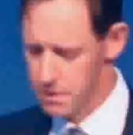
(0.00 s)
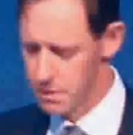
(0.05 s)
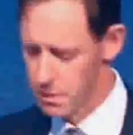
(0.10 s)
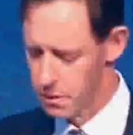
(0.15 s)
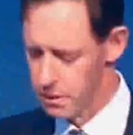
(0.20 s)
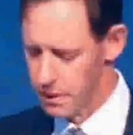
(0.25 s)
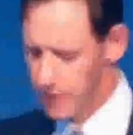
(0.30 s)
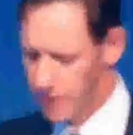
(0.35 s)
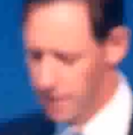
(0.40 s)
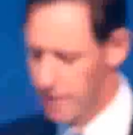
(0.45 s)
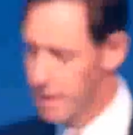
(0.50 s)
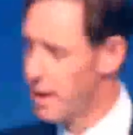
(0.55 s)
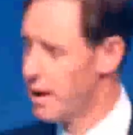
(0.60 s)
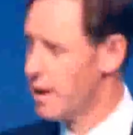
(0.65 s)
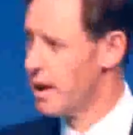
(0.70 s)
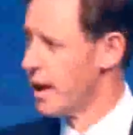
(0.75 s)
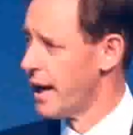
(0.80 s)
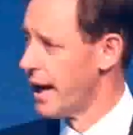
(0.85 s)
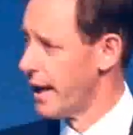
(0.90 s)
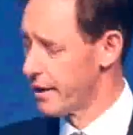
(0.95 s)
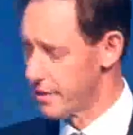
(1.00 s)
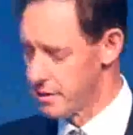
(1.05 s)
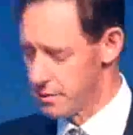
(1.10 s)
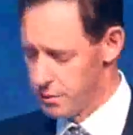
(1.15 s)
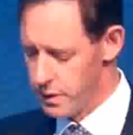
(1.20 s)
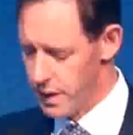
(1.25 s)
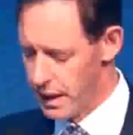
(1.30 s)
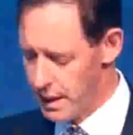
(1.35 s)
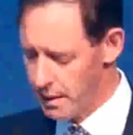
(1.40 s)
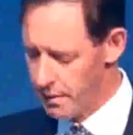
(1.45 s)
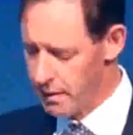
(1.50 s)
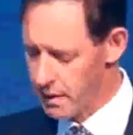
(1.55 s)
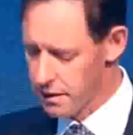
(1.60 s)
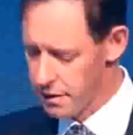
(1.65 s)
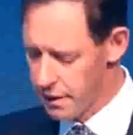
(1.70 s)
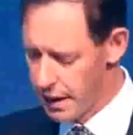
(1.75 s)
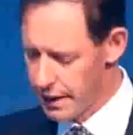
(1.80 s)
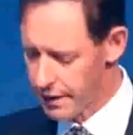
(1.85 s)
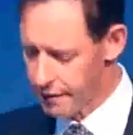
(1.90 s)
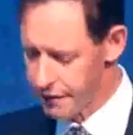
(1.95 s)
story. And it's really
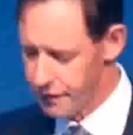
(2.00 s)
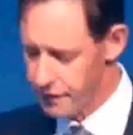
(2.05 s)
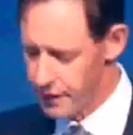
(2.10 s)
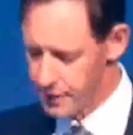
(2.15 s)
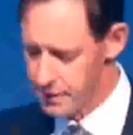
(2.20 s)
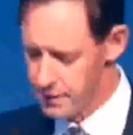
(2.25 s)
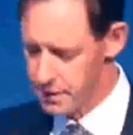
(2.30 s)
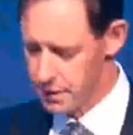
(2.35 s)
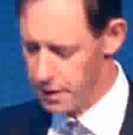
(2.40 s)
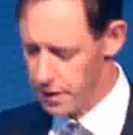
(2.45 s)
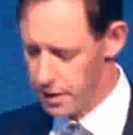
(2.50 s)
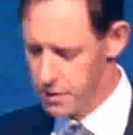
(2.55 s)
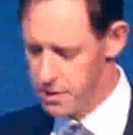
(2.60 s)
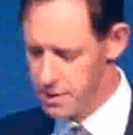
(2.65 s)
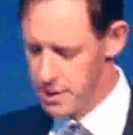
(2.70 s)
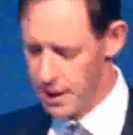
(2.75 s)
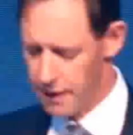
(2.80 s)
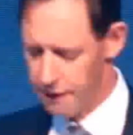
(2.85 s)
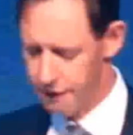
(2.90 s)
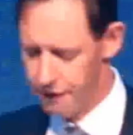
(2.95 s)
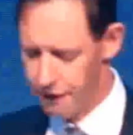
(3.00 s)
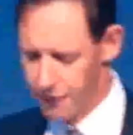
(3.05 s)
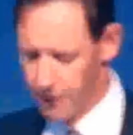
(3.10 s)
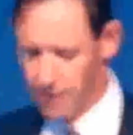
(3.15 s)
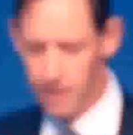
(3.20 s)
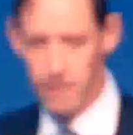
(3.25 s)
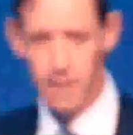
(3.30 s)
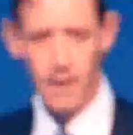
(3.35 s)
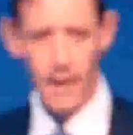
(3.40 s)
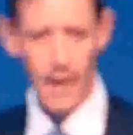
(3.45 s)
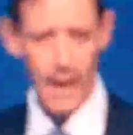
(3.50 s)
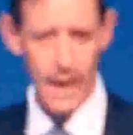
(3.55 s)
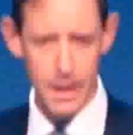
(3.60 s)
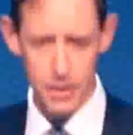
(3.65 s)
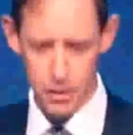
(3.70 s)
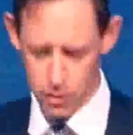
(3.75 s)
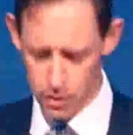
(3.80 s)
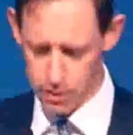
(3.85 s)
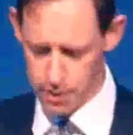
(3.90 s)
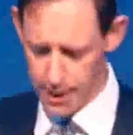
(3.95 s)
thrilling for us to host our 5th
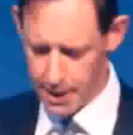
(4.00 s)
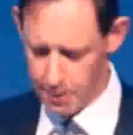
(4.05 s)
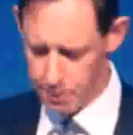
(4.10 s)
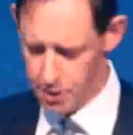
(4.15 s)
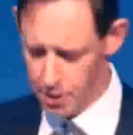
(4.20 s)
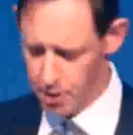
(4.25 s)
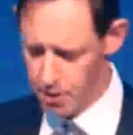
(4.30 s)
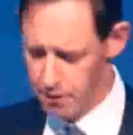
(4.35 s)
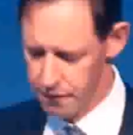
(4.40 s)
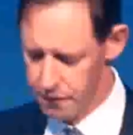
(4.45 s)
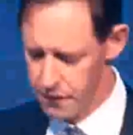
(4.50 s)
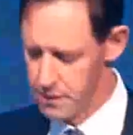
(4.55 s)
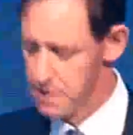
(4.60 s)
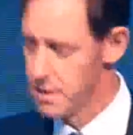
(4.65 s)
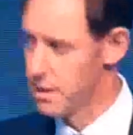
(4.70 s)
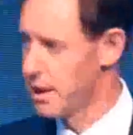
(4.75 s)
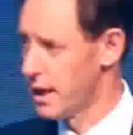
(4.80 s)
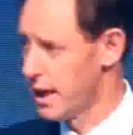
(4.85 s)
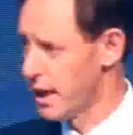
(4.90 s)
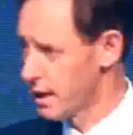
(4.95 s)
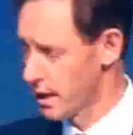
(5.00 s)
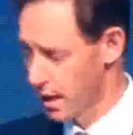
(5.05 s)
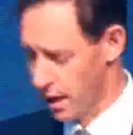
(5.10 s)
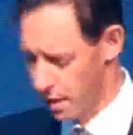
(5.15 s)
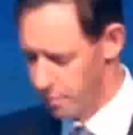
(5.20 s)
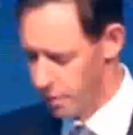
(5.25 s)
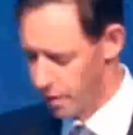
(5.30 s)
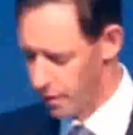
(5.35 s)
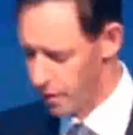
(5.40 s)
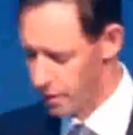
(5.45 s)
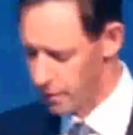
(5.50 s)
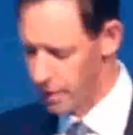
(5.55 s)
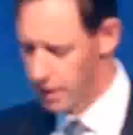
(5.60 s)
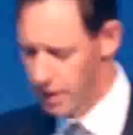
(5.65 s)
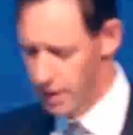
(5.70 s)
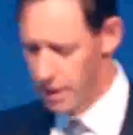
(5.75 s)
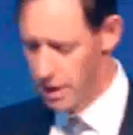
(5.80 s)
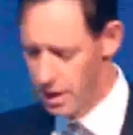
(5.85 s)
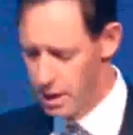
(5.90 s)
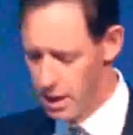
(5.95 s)
annual Diamond Conference here in the
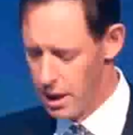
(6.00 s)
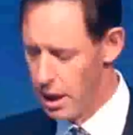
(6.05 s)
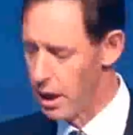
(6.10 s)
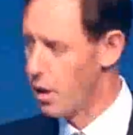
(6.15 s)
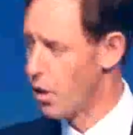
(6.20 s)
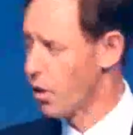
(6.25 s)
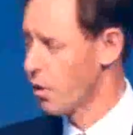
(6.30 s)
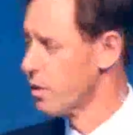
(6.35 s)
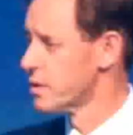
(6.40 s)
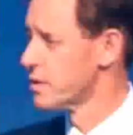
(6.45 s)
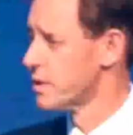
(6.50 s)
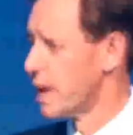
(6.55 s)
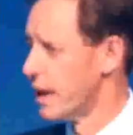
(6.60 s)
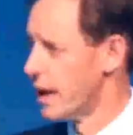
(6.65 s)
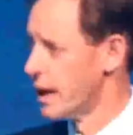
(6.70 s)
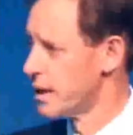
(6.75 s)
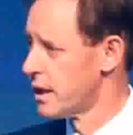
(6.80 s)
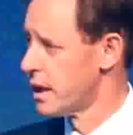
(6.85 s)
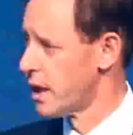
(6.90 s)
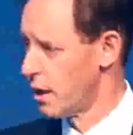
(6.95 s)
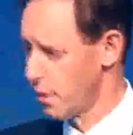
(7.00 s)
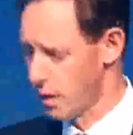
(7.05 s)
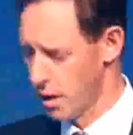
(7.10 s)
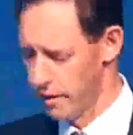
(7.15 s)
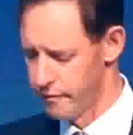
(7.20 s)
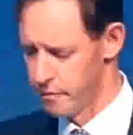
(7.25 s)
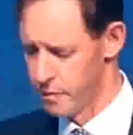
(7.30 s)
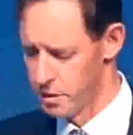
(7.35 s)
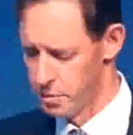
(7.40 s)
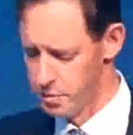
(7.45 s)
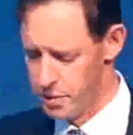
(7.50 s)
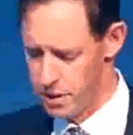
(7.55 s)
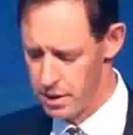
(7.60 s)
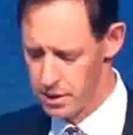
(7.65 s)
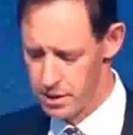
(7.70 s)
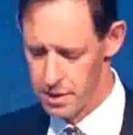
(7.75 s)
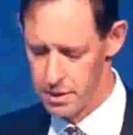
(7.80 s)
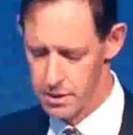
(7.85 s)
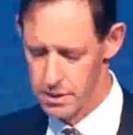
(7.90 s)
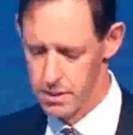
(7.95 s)
Gaborone alongside our government
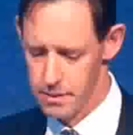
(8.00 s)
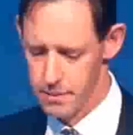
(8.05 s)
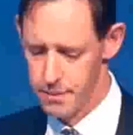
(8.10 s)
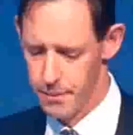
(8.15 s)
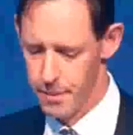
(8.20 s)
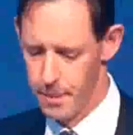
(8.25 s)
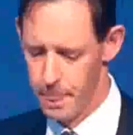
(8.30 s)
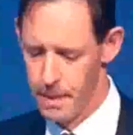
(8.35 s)
partners.